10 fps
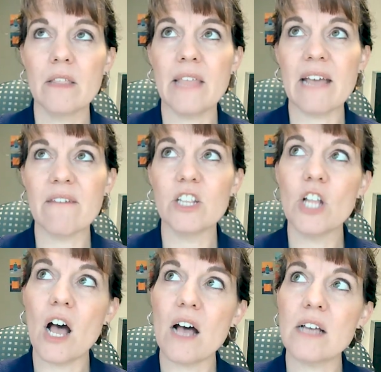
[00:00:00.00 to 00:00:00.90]
They have
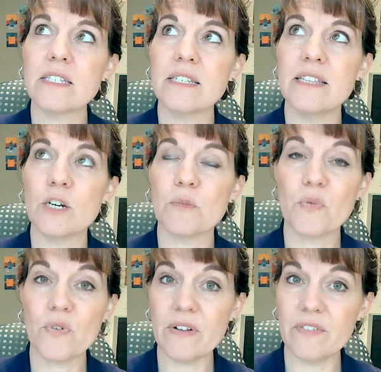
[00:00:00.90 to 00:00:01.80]
lost their
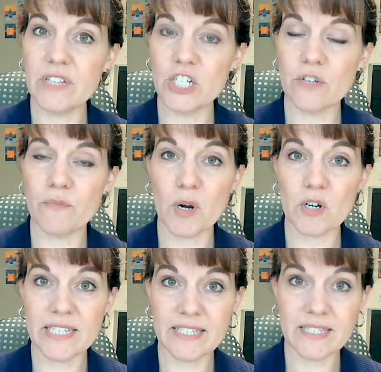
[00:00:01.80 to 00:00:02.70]
privilege of
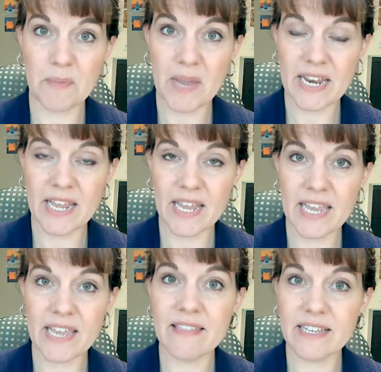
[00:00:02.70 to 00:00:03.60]
participating
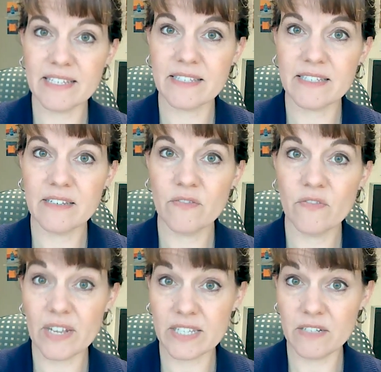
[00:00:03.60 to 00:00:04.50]
in this
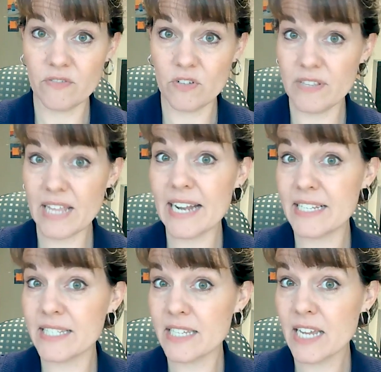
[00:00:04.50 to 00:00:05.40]
festival.
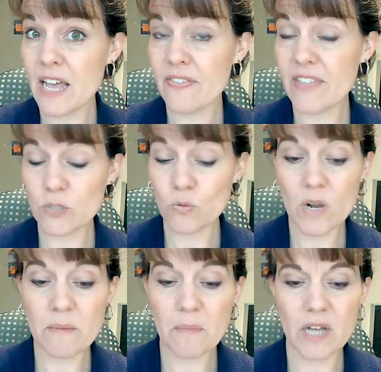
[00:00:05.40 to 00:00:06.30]
That's
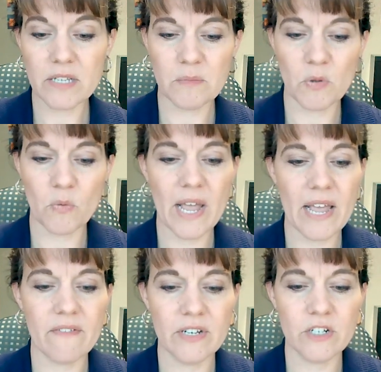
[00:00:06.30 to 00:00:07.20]
one possible way
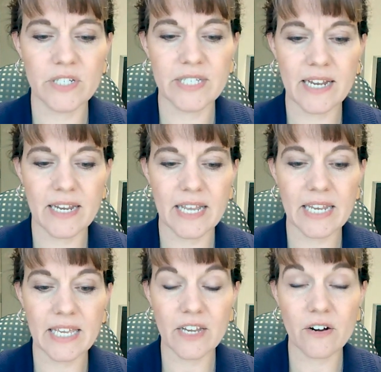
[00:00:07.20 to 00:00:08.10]
of understanding it
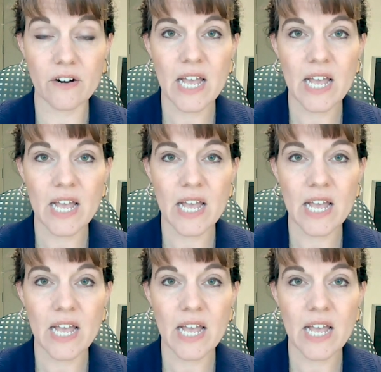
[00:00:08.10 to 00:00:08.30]
here.